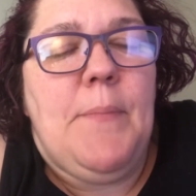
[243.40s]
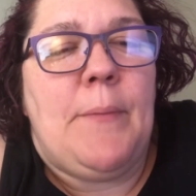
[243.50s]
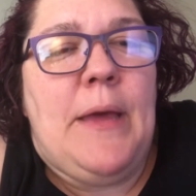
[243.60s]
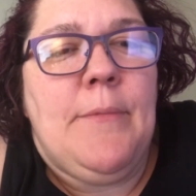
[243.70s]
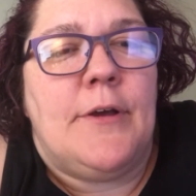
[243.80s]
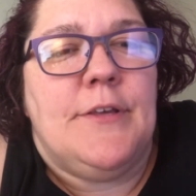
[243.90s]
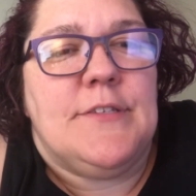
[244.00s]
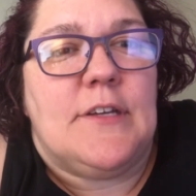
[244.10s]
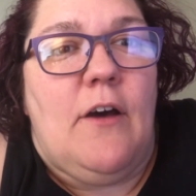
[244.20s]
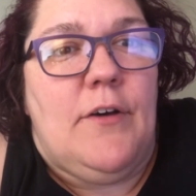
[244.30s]
My mamma
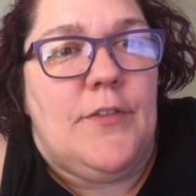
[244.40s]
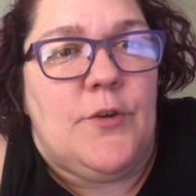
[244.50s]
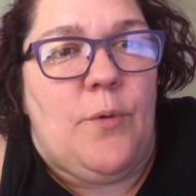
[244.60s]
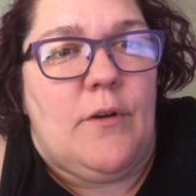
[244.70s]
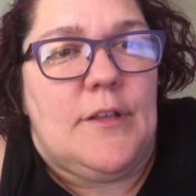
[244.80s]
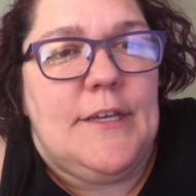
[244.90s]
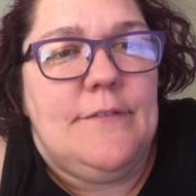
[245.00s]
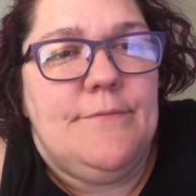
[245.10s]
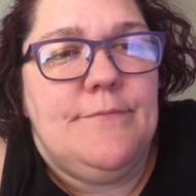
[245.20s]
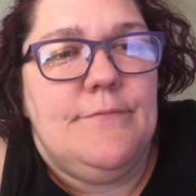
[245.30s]
used to call it the toilet.
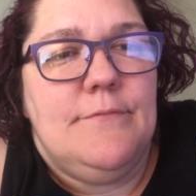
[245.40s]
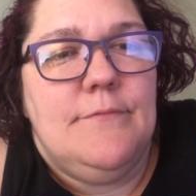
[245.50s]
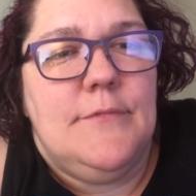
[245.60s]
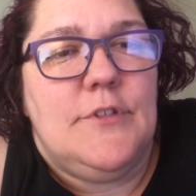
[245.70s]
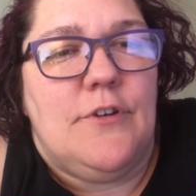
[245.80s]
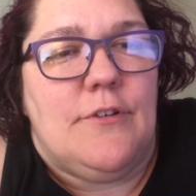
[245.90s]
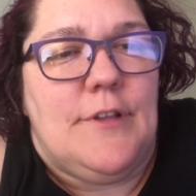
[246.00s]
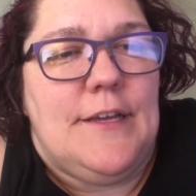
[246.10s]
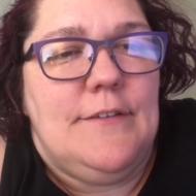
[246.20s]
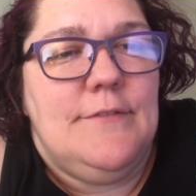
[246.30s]

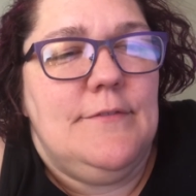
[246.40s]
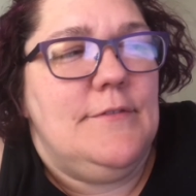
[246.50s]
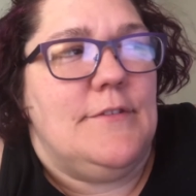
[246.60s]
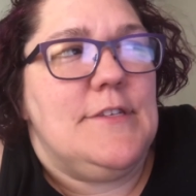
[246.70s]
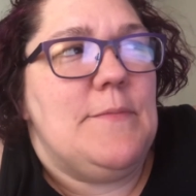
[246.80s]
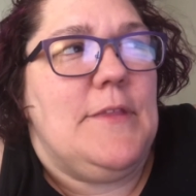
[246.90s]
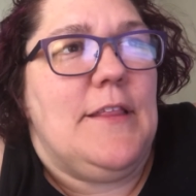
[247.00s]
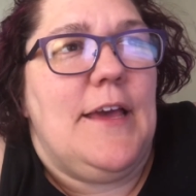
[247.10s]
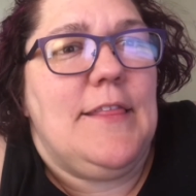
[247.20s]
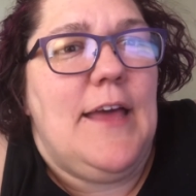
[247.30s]
Toilet or something
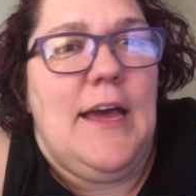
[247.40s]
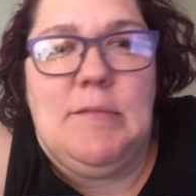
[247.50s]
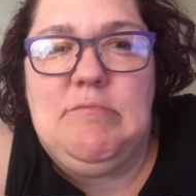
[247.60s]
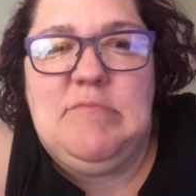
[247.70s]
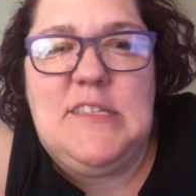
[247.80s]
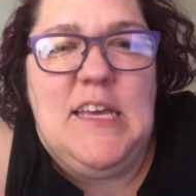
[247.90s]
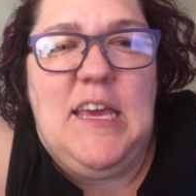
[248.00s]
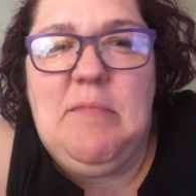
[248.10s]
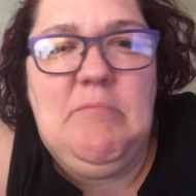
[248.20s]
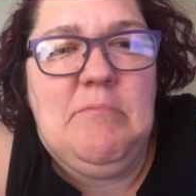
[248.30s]
like that.
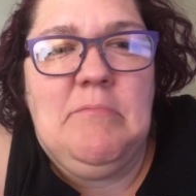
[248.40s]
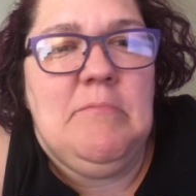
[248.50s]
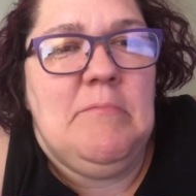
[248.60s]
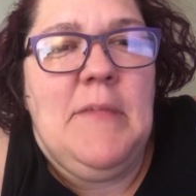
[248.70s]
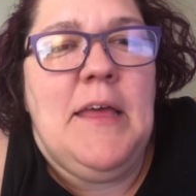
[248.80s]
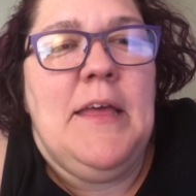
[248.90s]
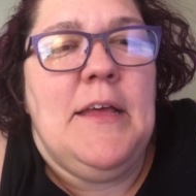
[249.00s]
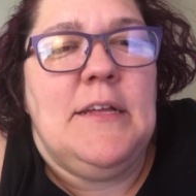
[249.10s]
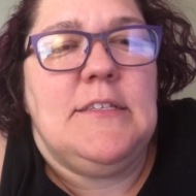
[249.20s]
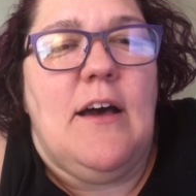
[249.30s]
See?
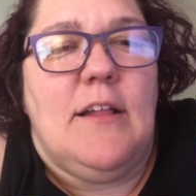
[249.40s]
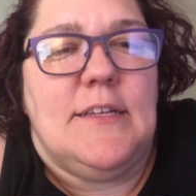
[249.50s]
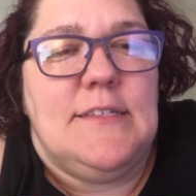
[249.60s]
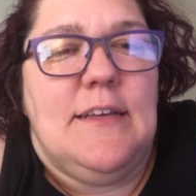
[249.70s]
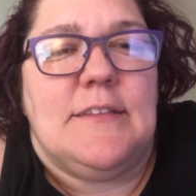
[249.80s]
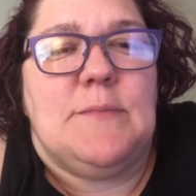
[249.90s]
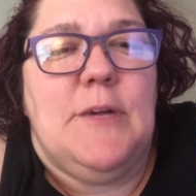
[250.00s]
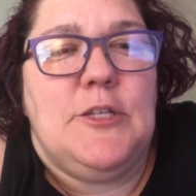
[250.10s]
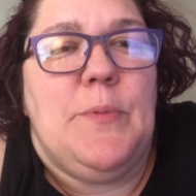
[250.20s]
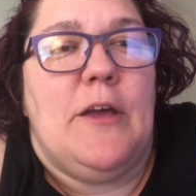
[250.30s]
Toilet sounds
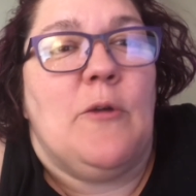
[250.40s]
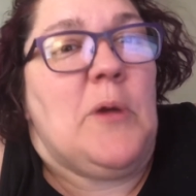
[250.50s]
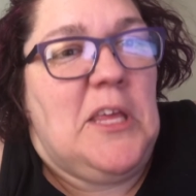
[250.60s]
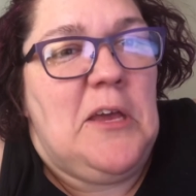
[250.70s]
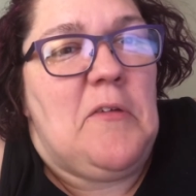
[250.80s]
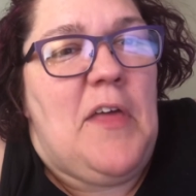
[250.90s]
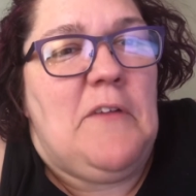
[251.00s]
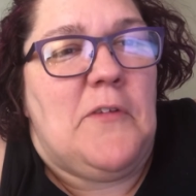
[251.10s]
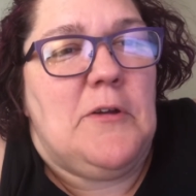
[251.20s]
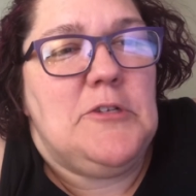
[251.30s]
much better when you hear
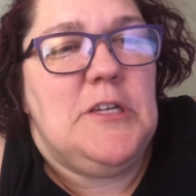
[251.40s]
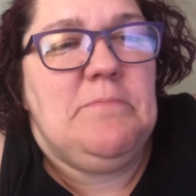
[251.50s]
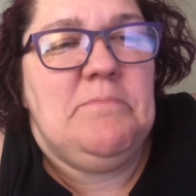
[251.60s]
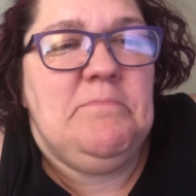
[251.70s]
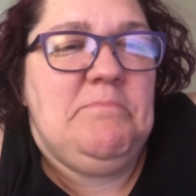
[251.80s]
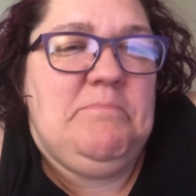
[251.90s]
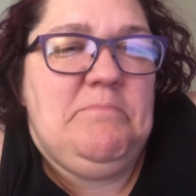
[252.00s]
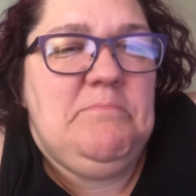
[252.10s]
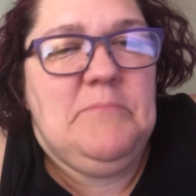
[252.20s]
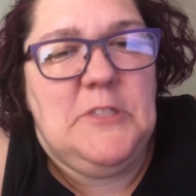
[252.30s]
that version.
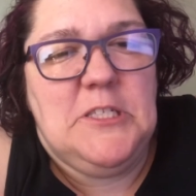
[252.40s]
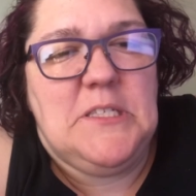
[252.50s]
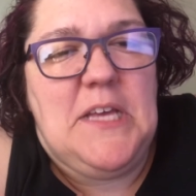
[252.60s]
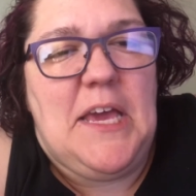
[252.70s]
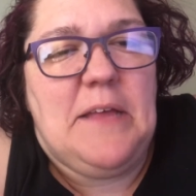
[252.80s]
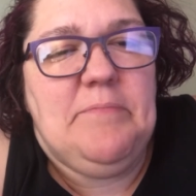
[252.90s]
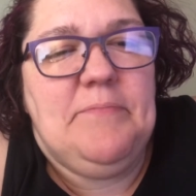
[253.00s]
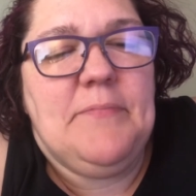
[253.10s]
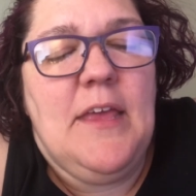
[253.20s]
Just saying.